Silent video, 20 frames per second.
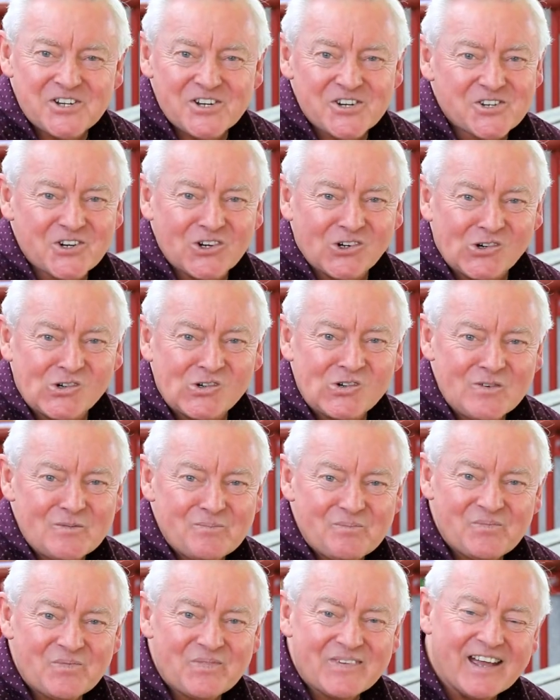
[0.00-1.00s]
Business School
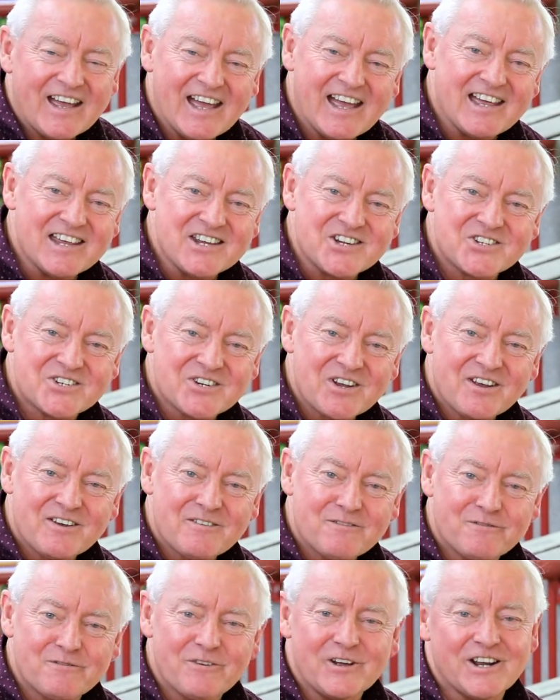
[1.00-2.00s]
has
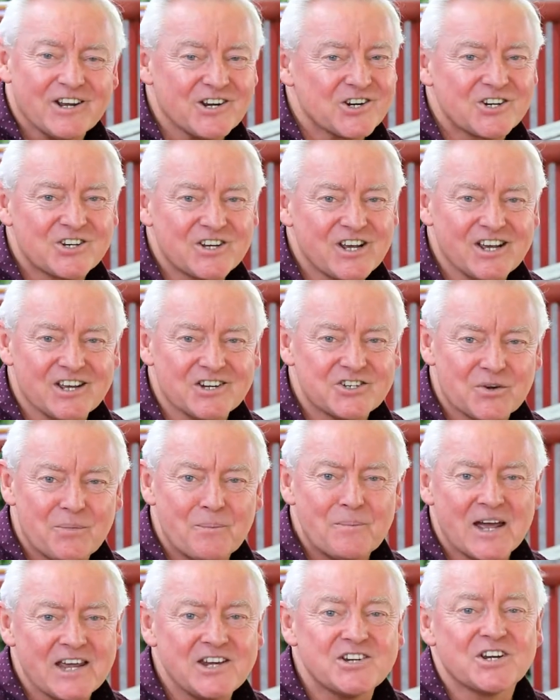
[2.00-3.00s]
finished its
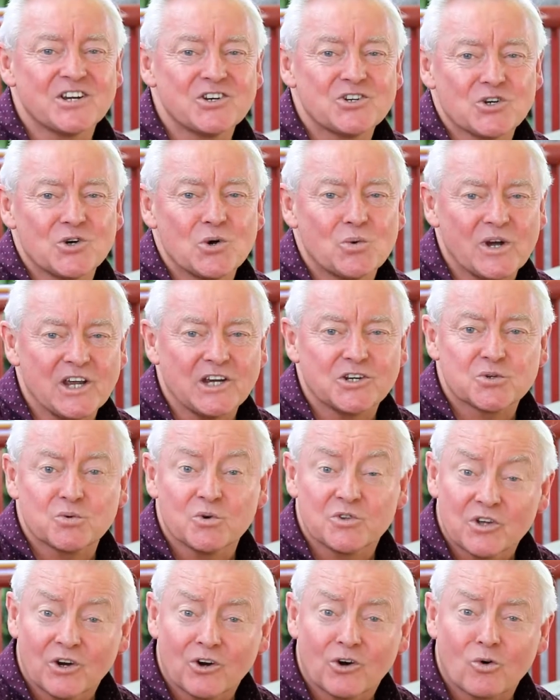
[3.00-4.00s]
amazing two
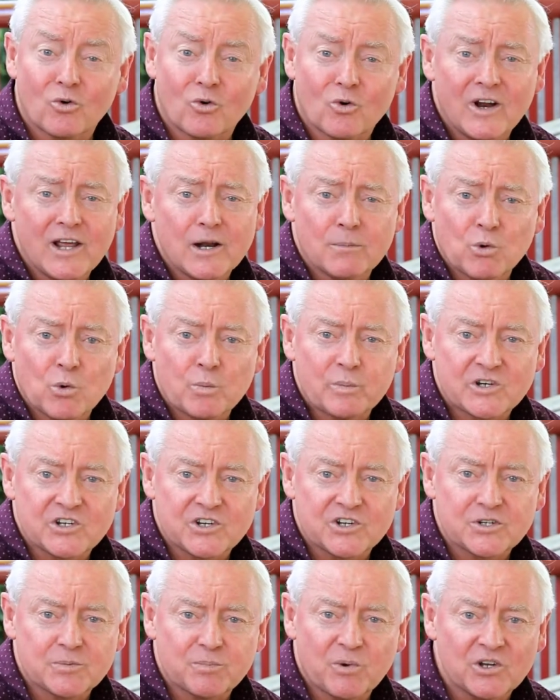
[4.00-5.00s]
weeks with incredible
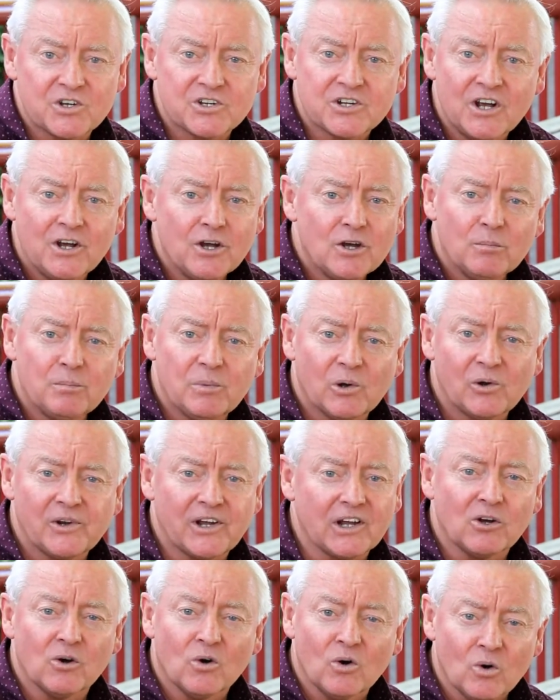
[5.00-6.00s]
participants
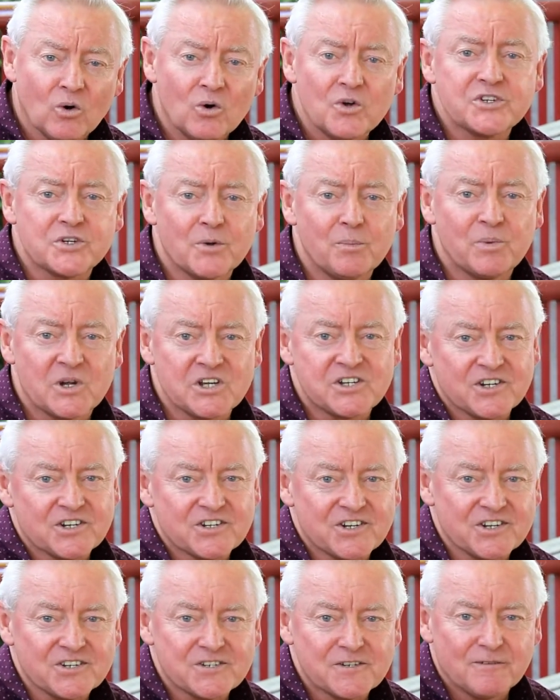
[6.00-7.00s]
building awesome
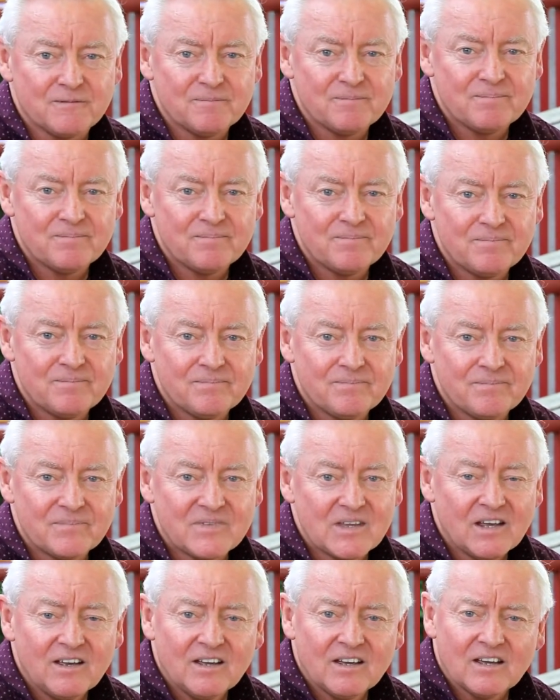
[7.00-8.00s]
businesses.
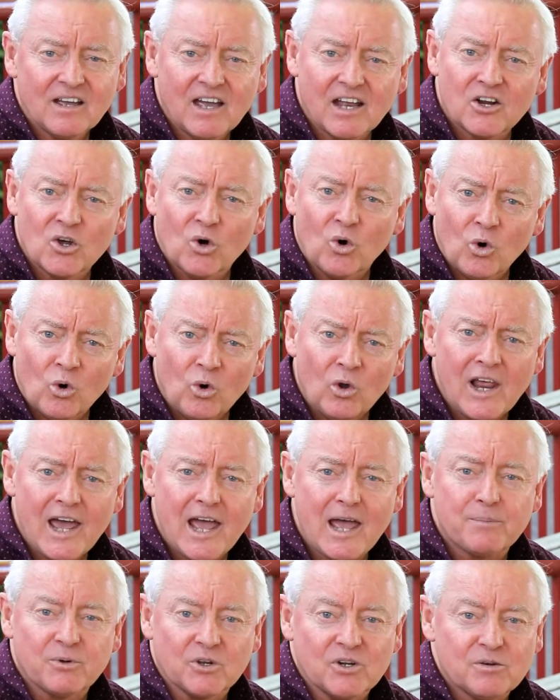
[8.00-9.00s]
And it all
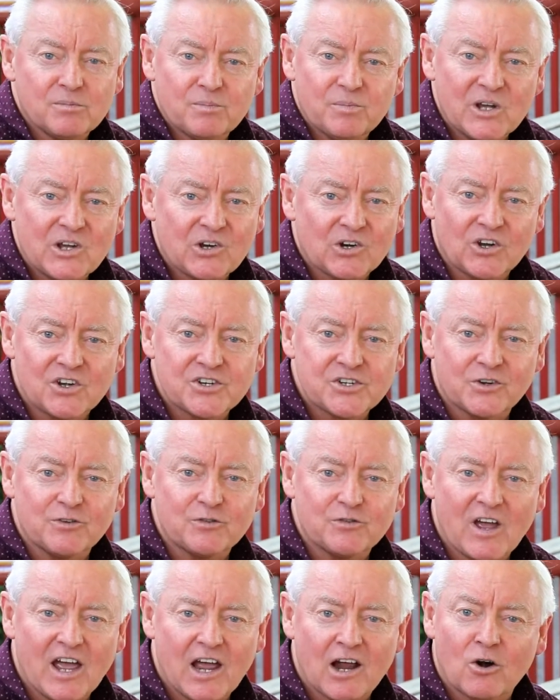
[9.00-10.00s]
happened because
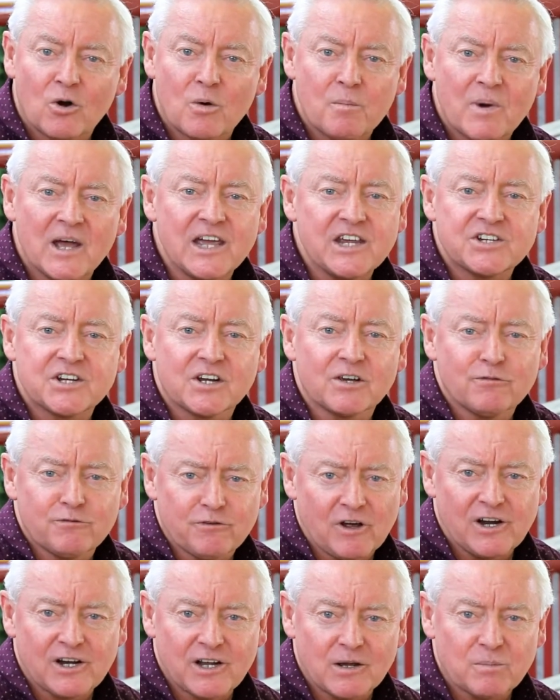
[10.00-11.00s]
of our amazing
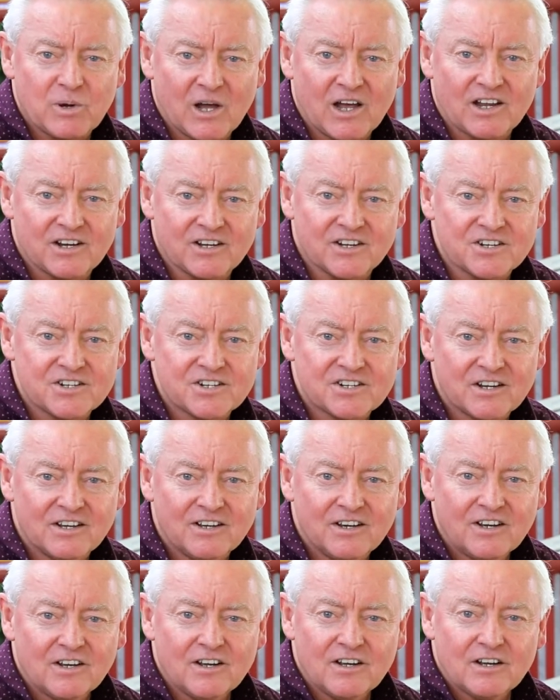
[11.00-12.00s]
funding partners.
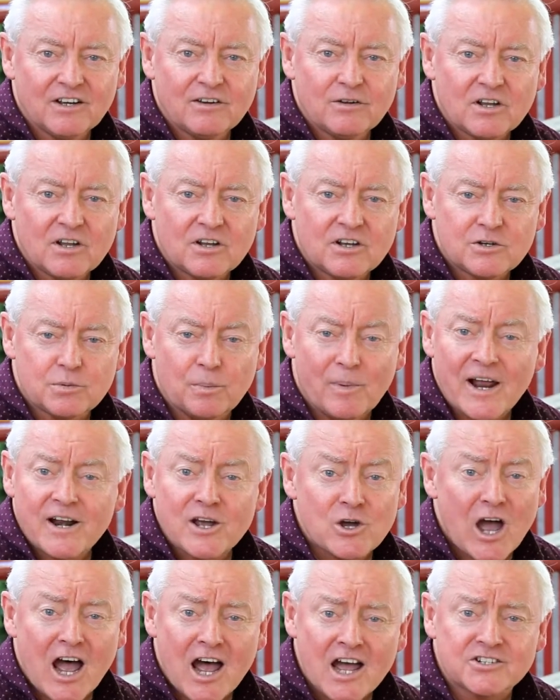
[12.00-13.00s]
Te
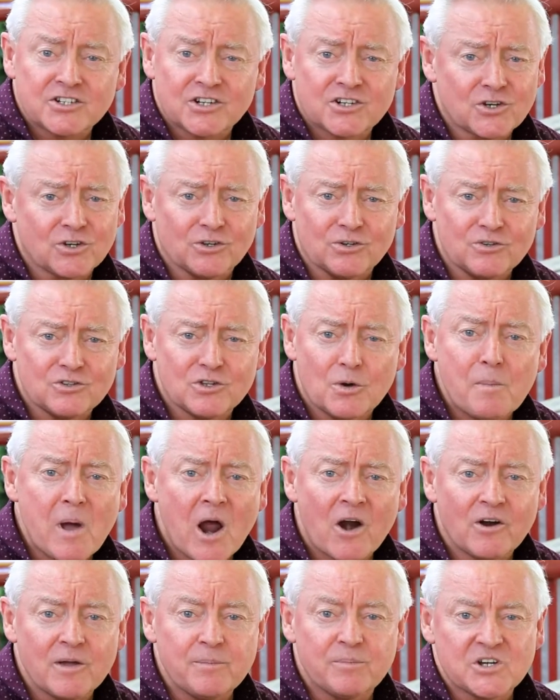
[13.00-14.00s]
Manu Atatu, the
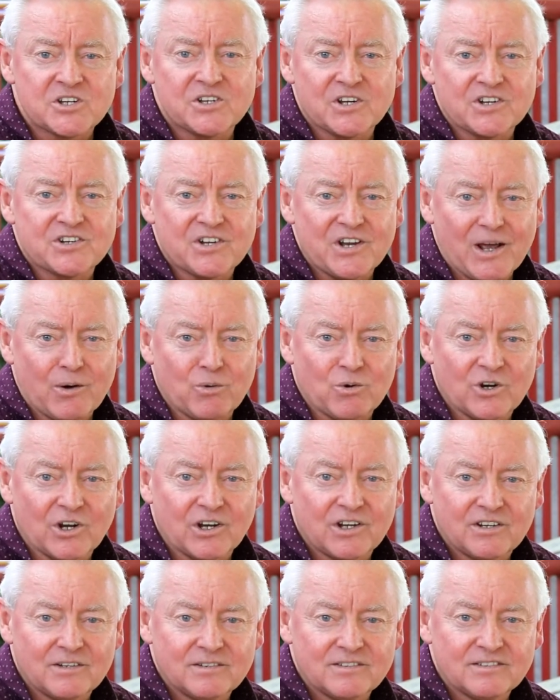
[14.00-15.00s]
Maori Business
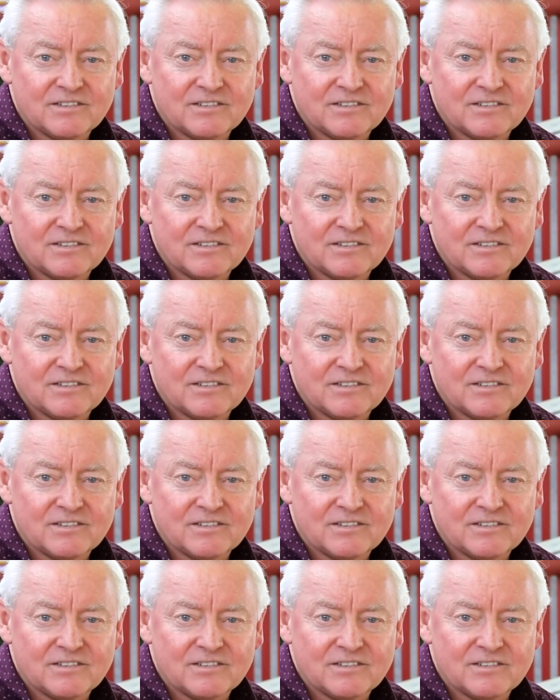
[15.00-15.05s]
Network,